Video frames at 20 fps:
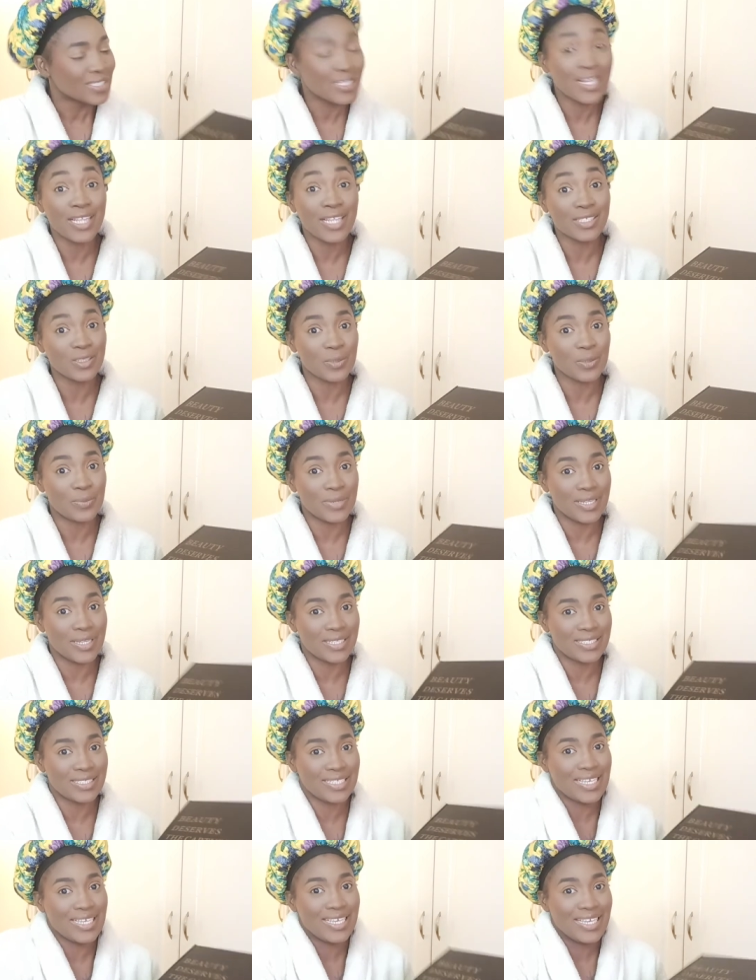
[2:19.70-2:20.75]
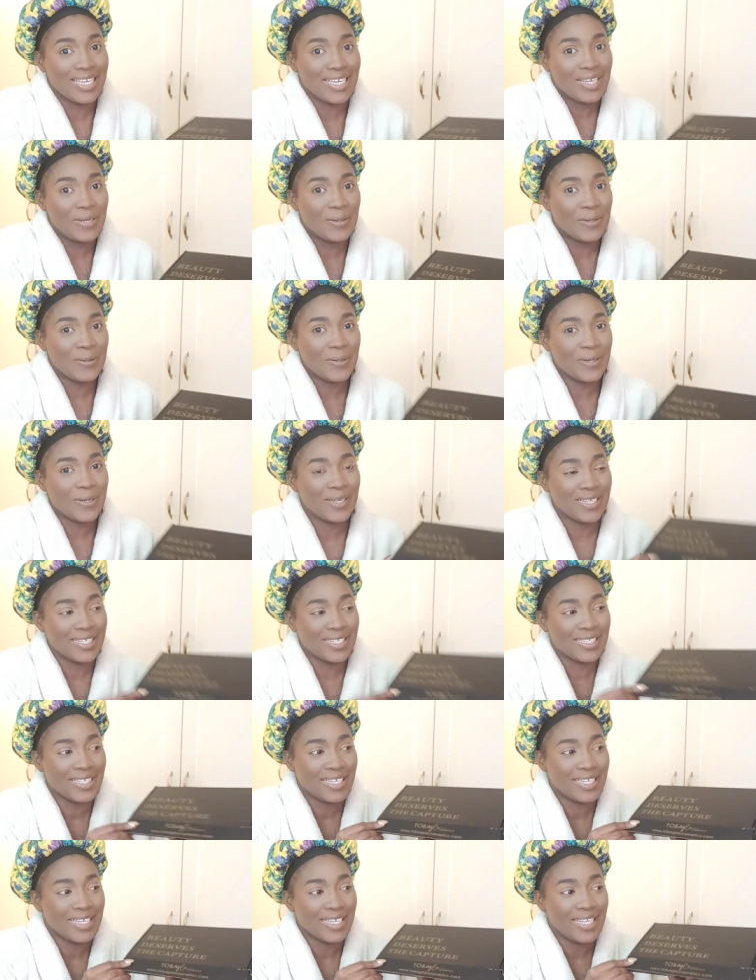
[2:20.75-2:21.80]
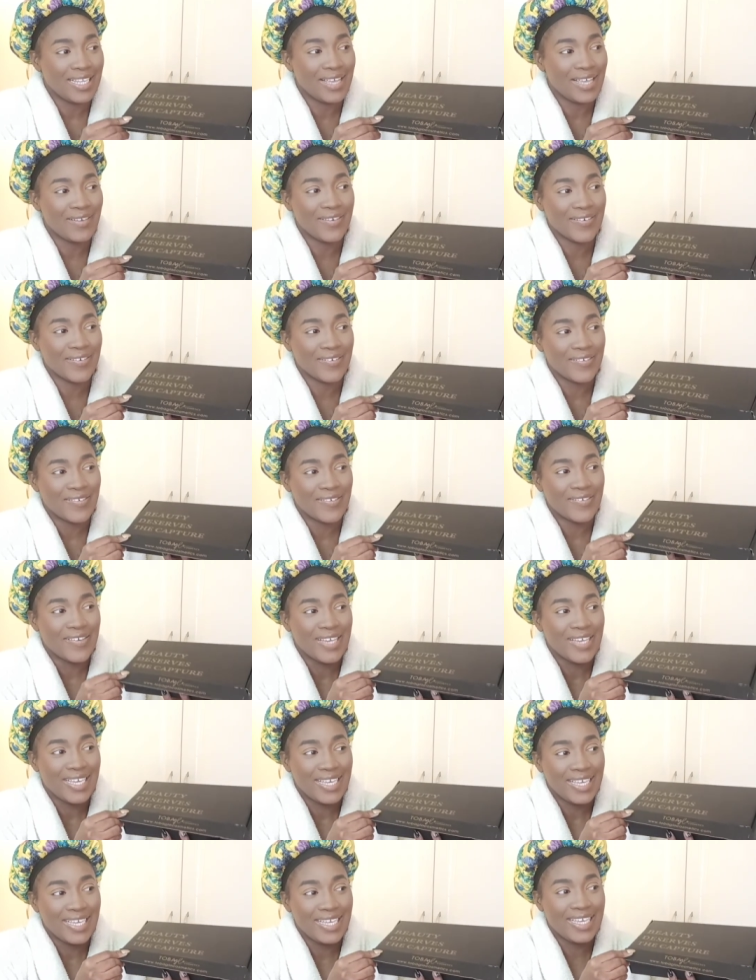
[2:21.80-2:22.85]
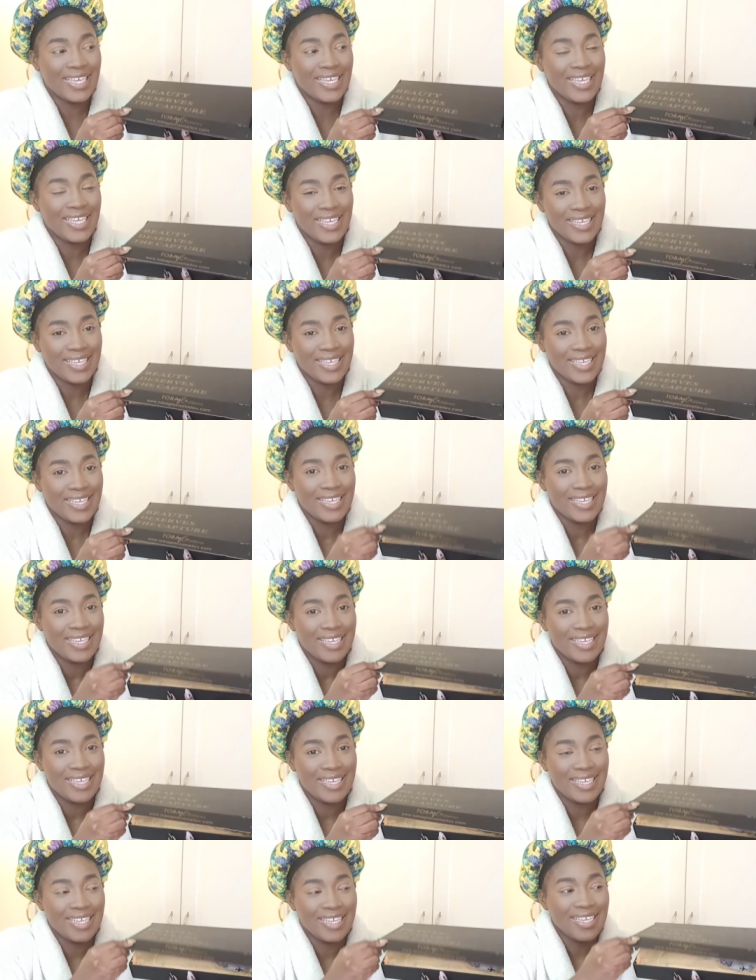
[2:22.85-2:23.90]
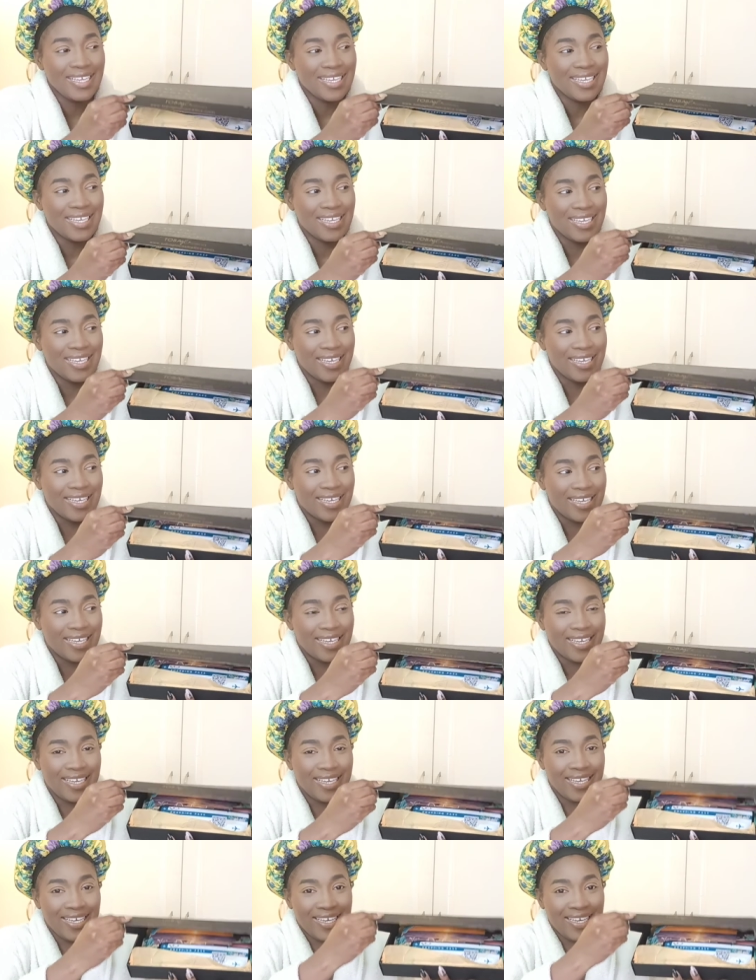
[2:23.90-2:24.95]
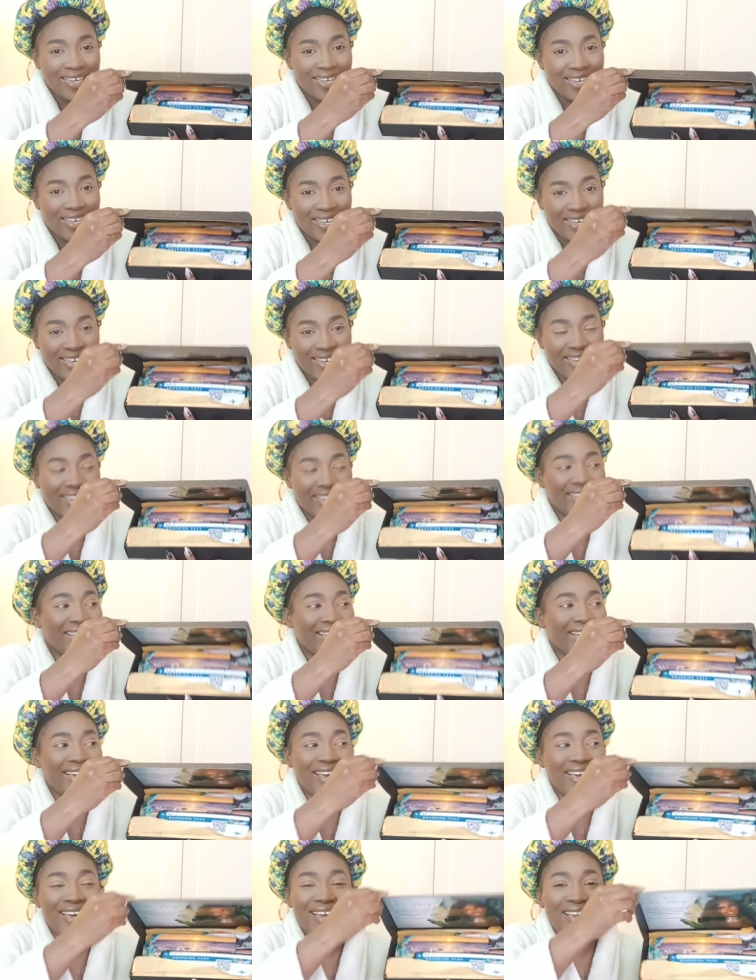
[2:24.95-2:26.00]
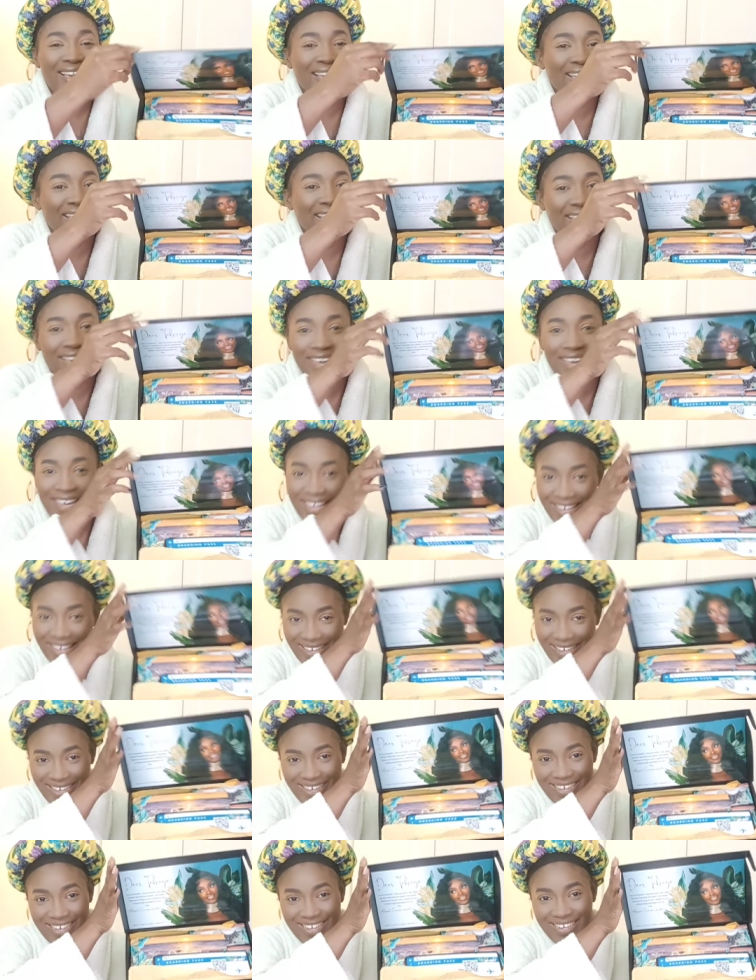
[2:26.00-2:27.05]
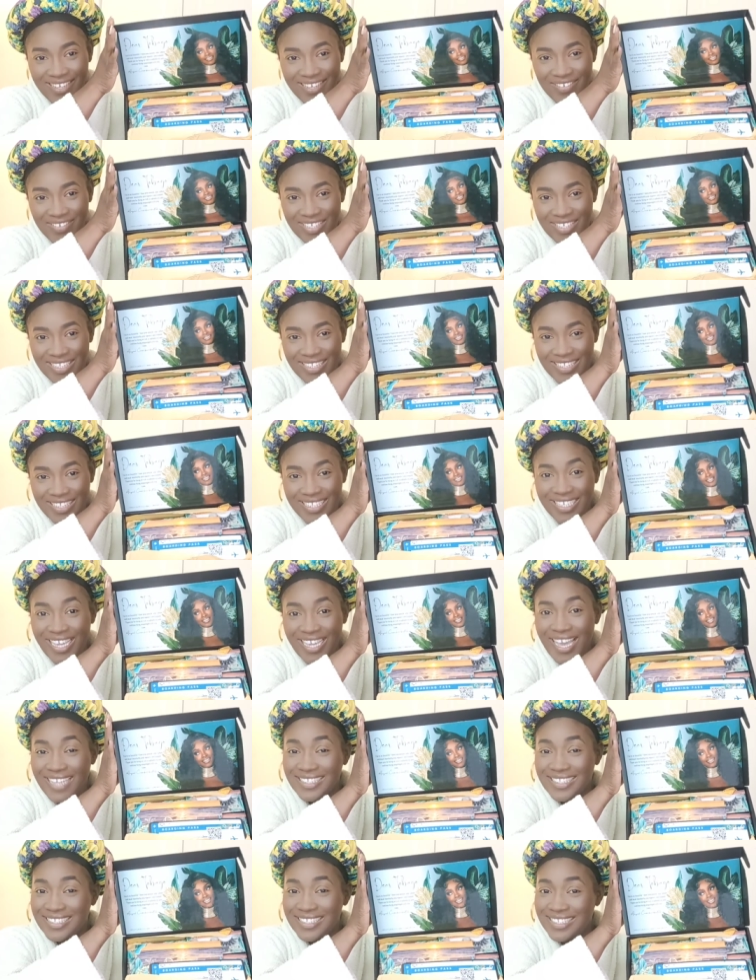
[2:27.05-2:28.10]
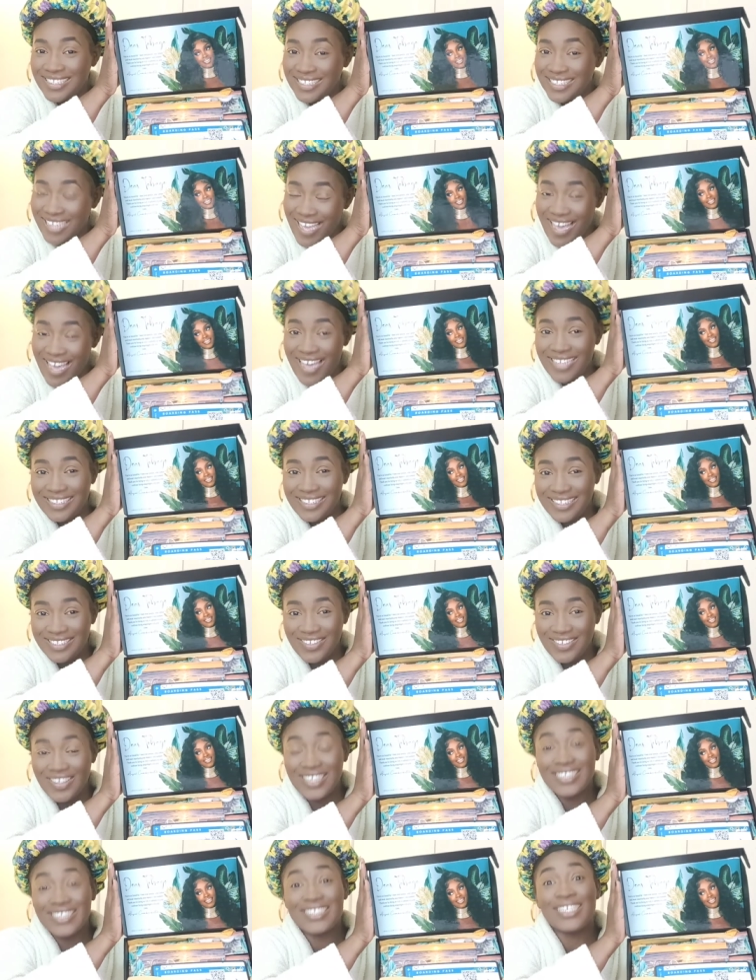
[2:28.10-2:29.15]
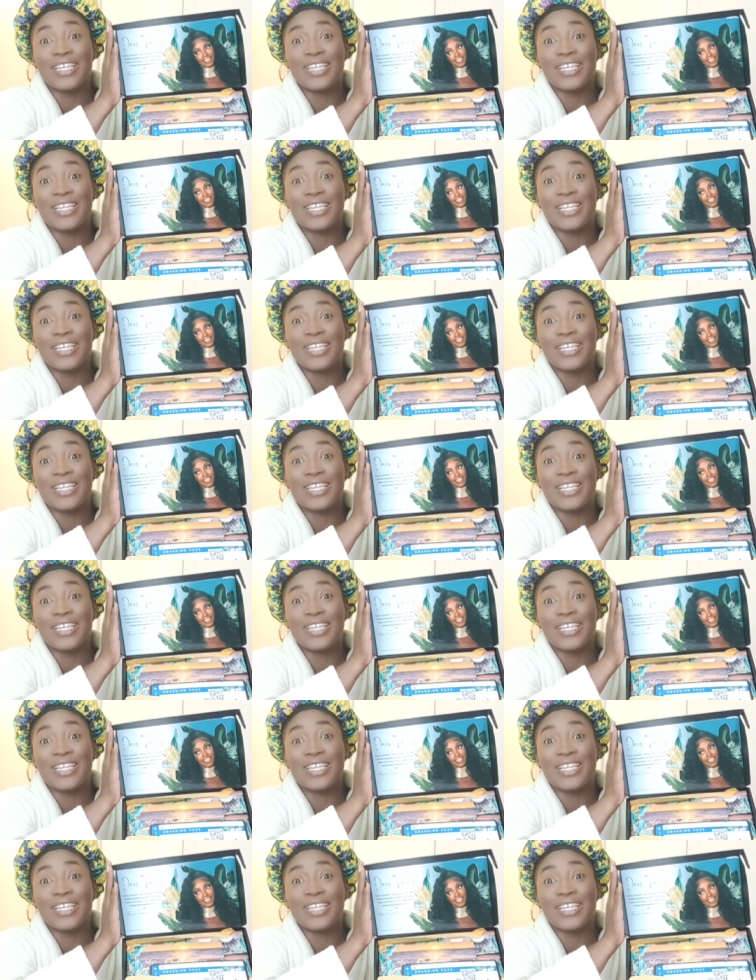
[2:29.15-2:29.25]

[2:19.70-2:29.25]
So let's open it. Whew. Let go. Hey, hey, hey, hey, eh, eh, hey, eh. hey. I love it. Look at that. All you